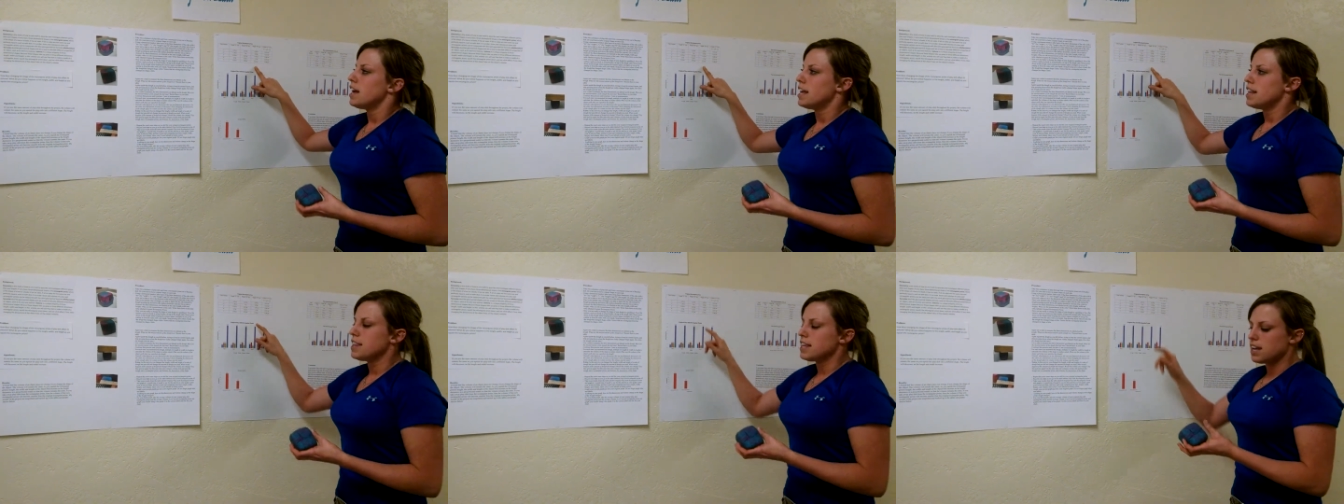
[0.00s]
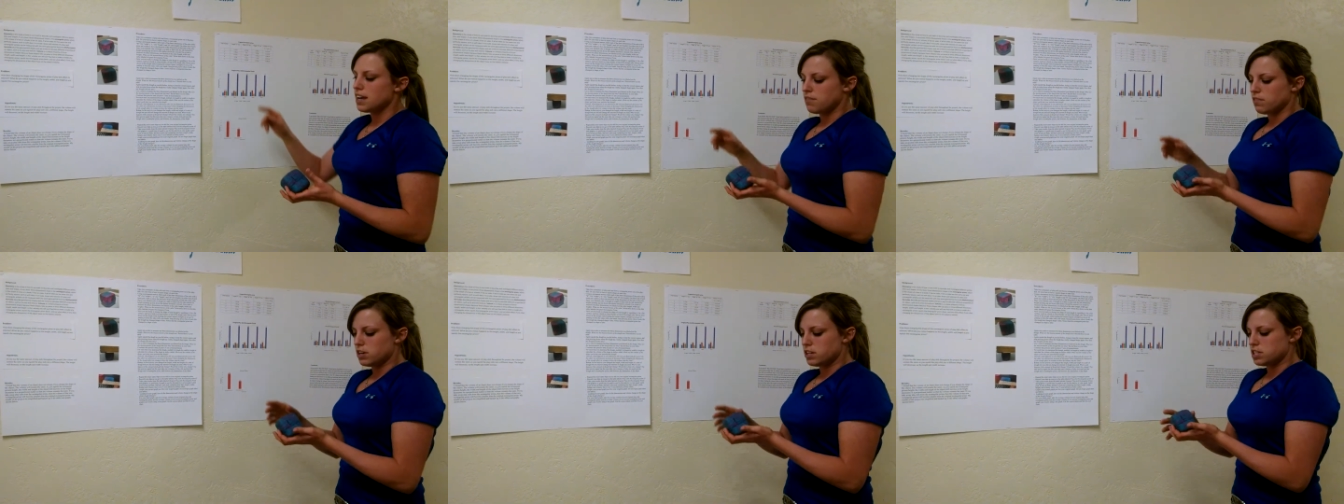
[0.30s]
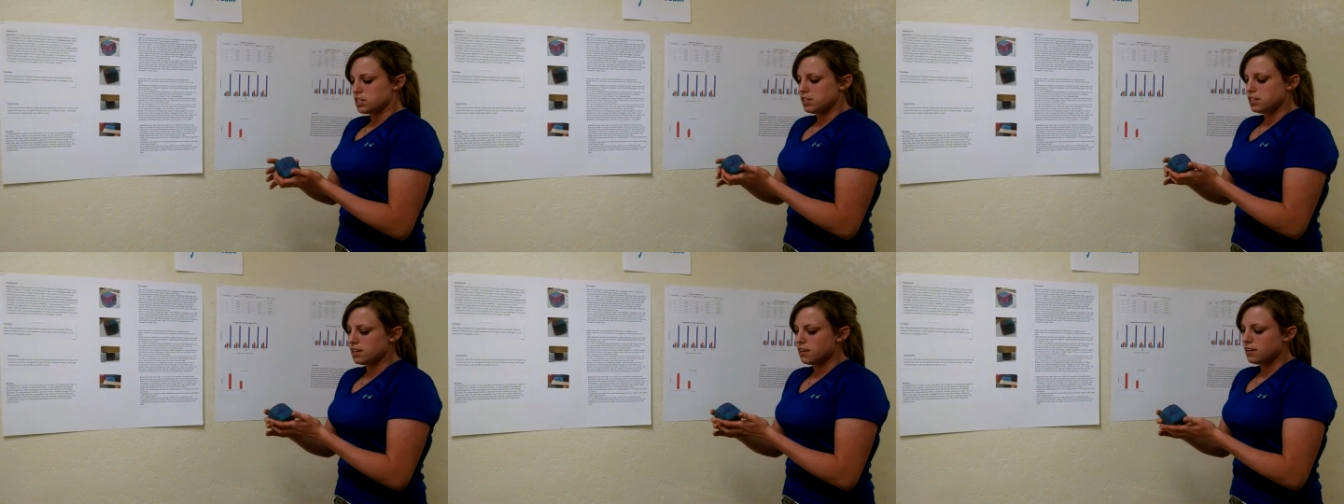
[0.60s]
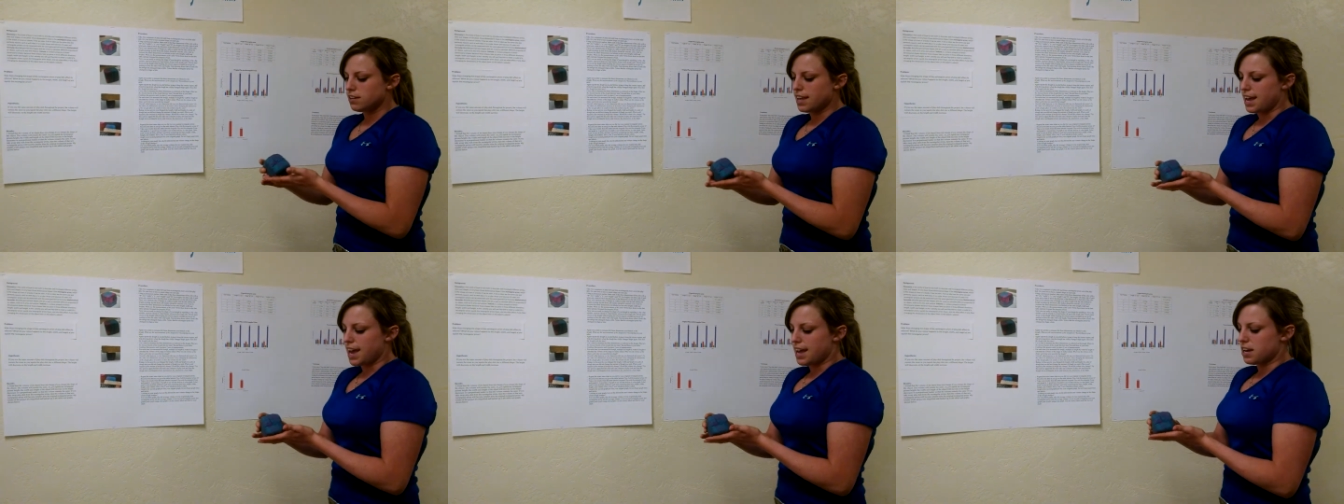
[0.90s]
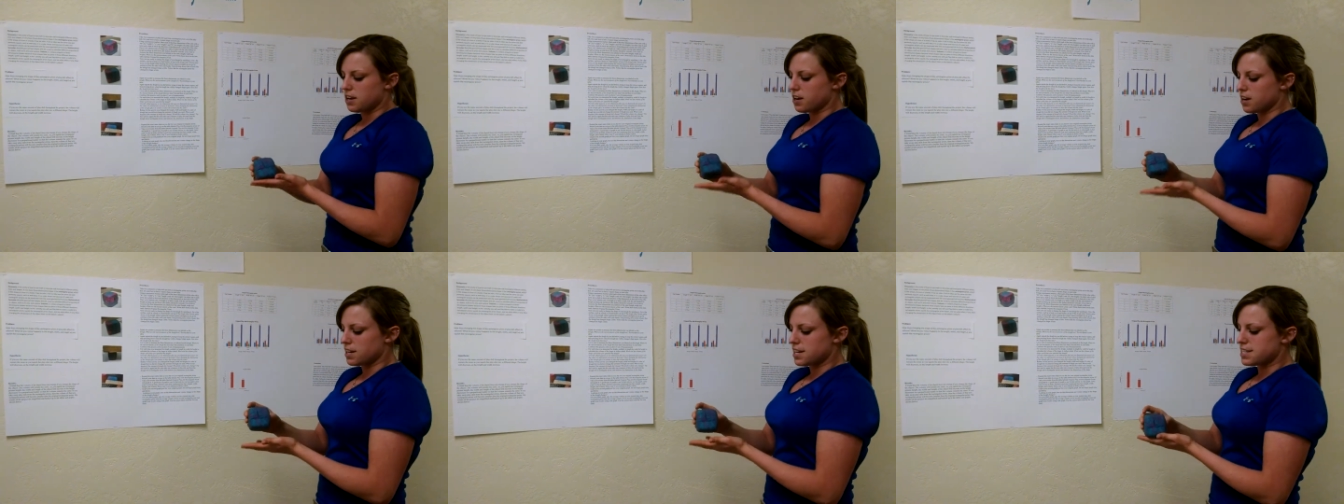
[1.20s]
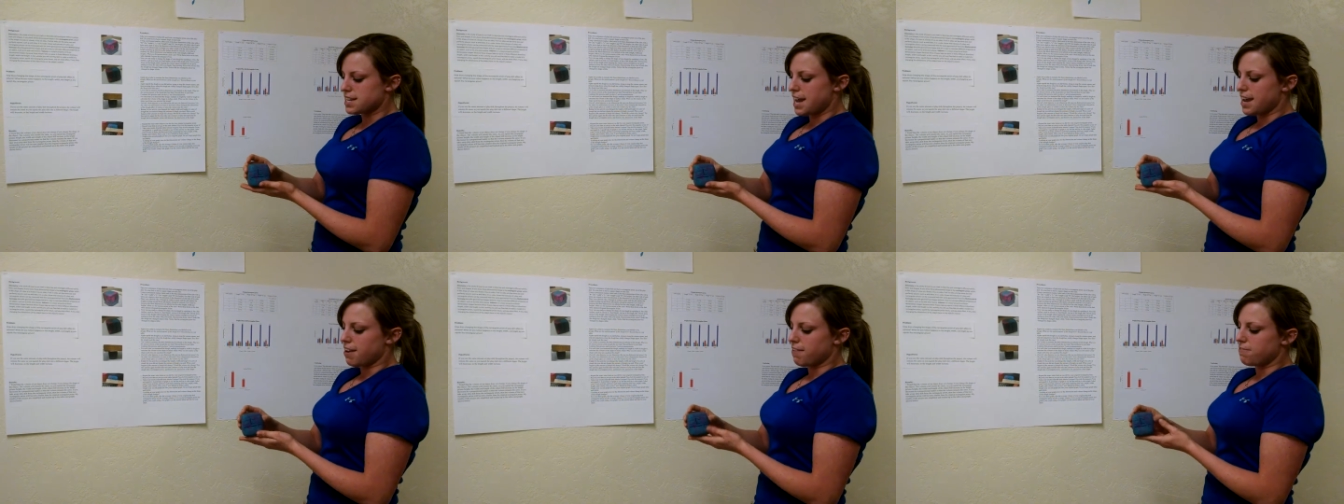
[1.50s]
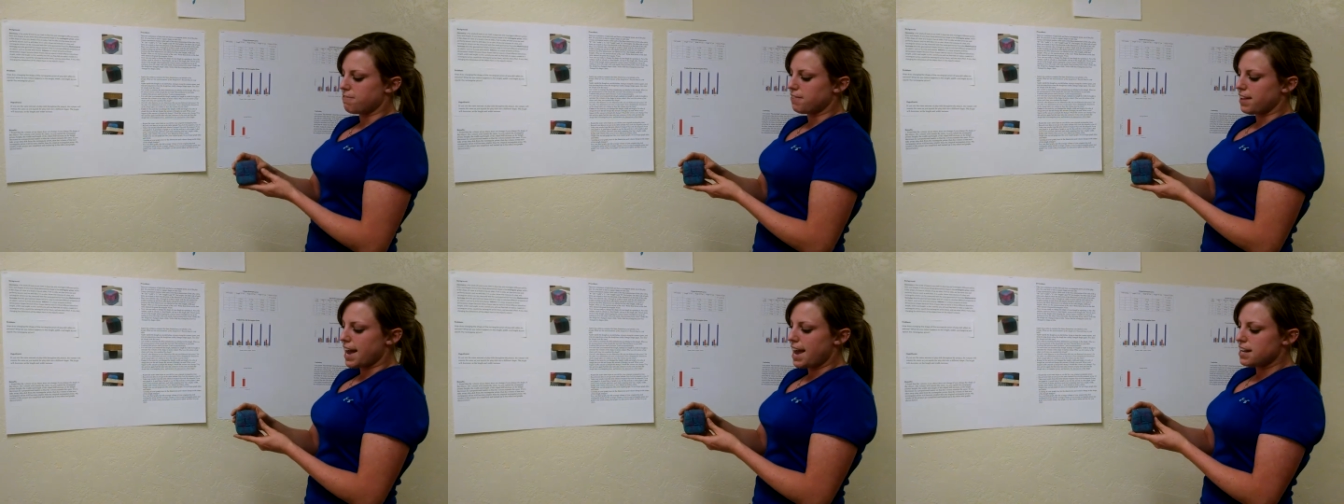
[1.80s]
And then once you do that, you're going to take
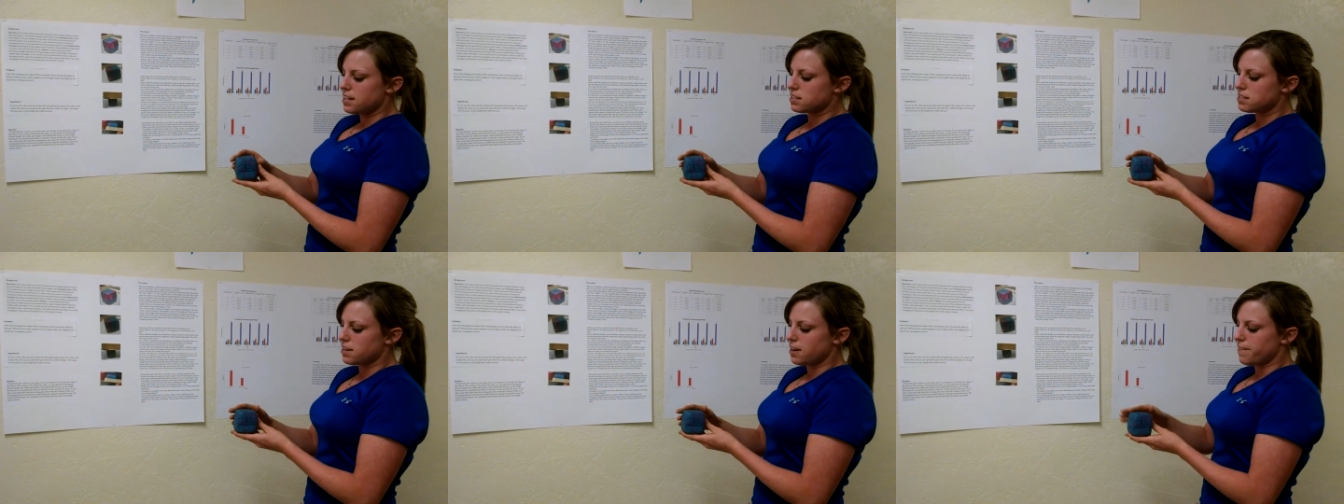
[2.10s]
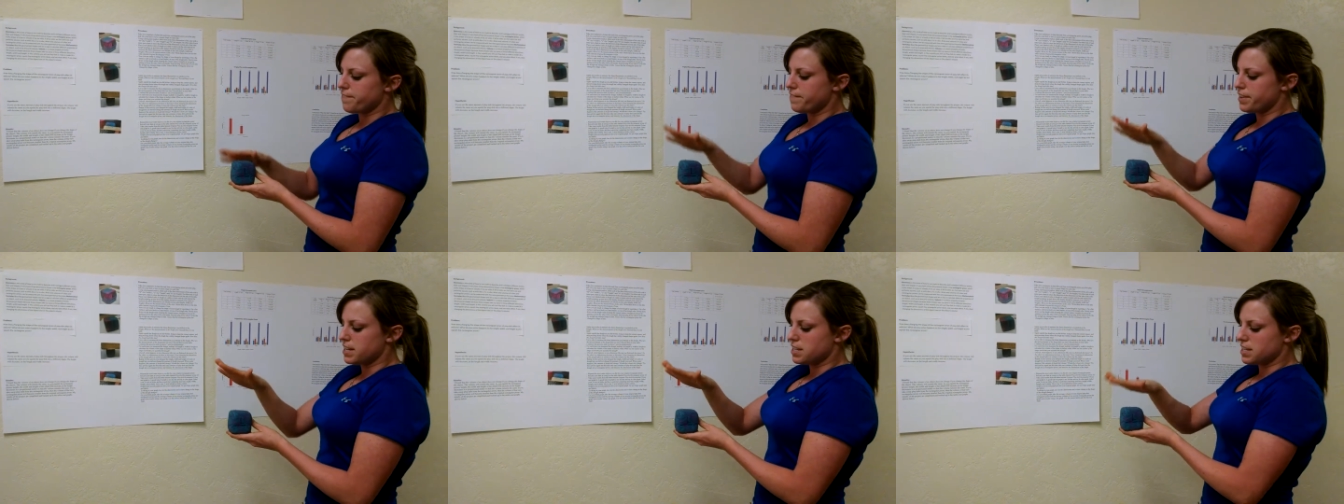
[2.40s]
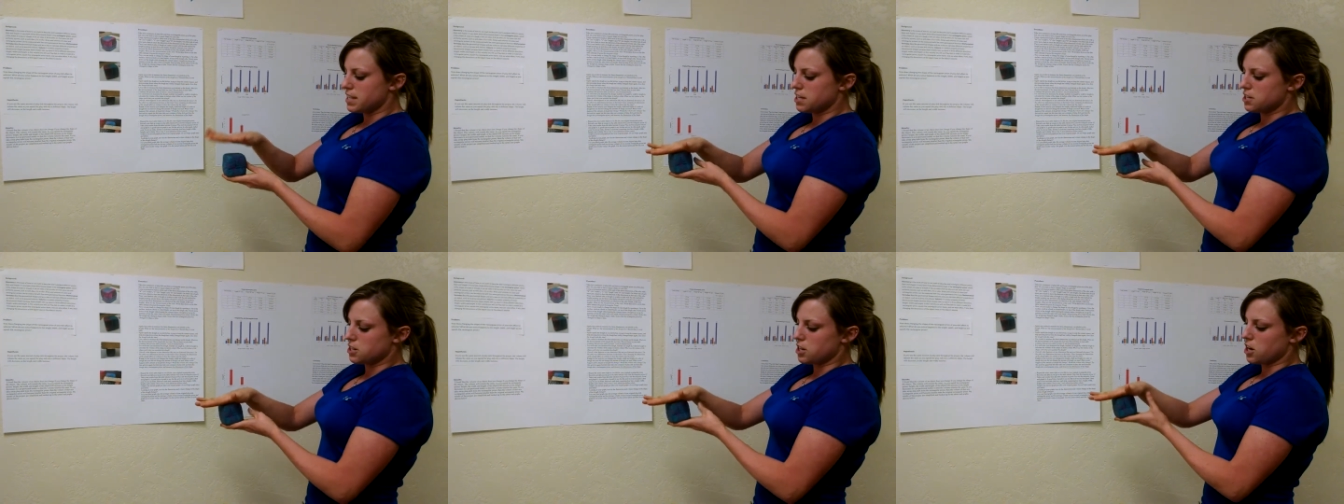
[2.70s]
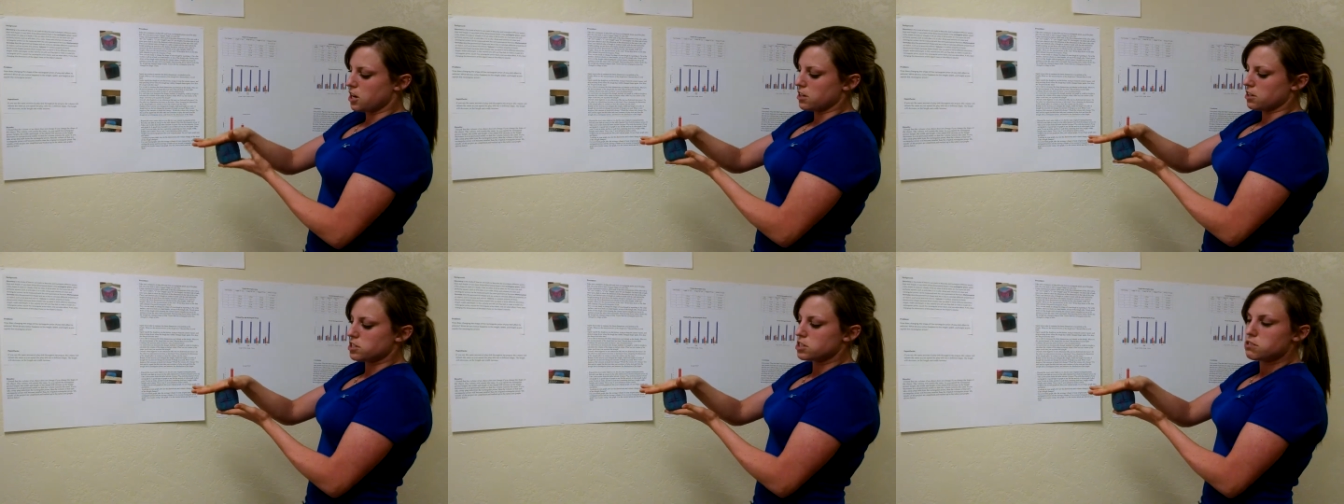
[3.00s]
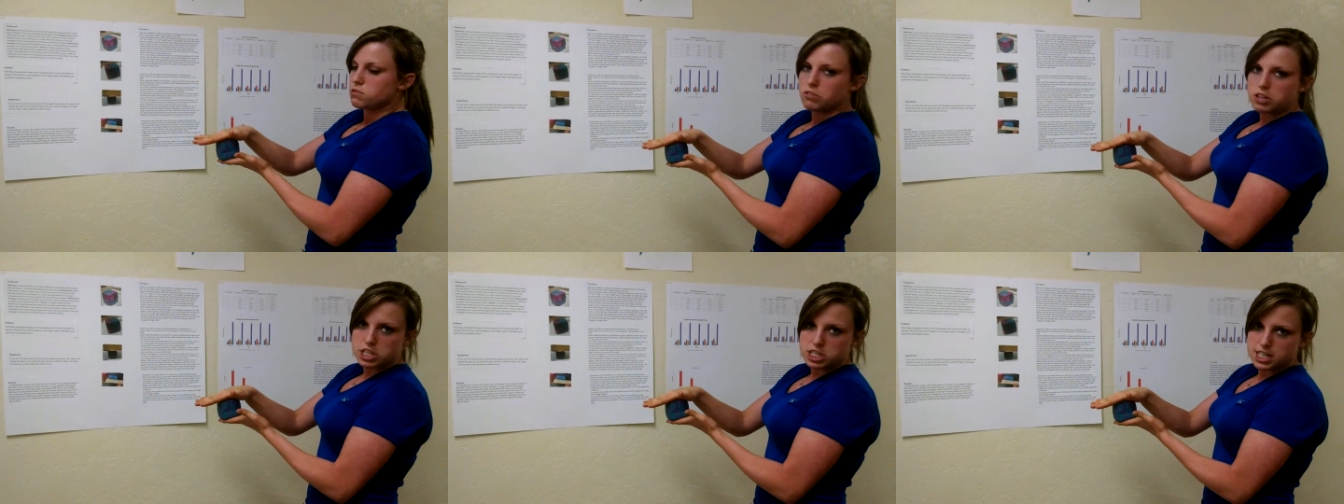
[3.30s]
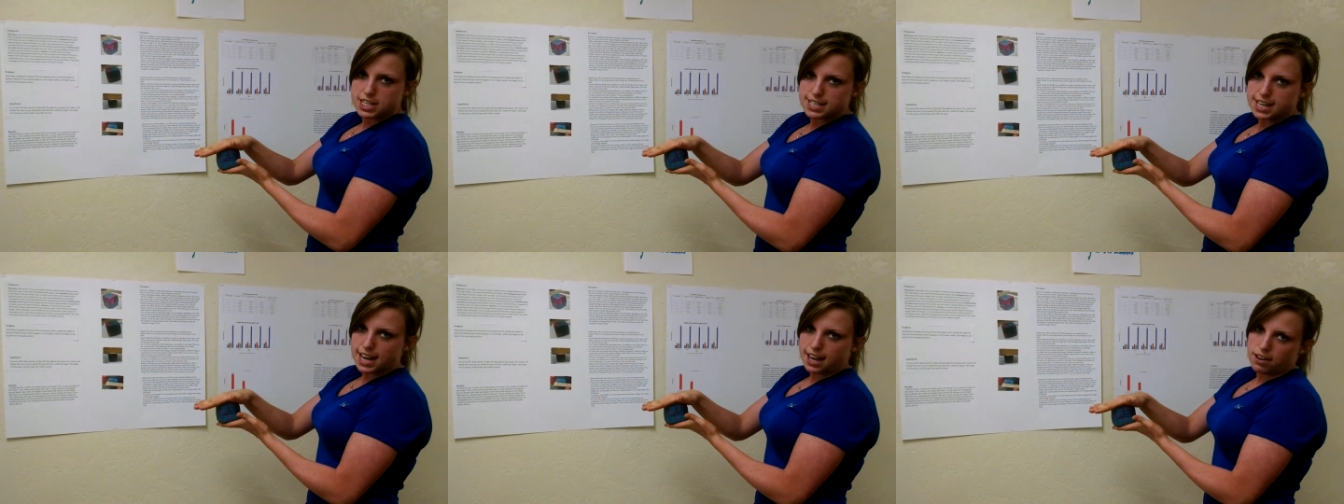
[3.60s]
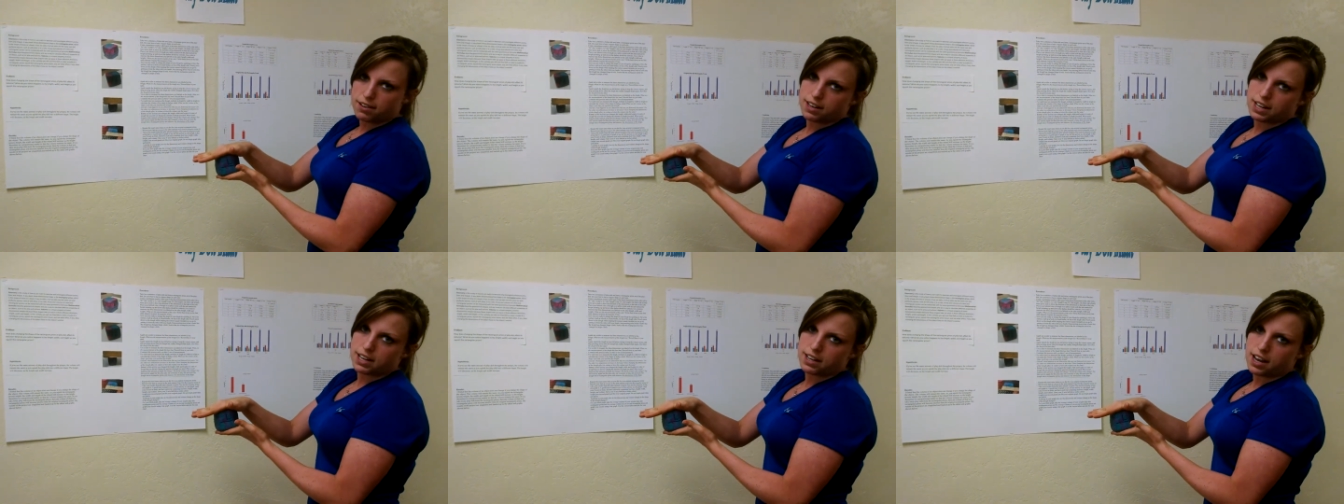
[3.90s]
a flat surface and you're going to squish it down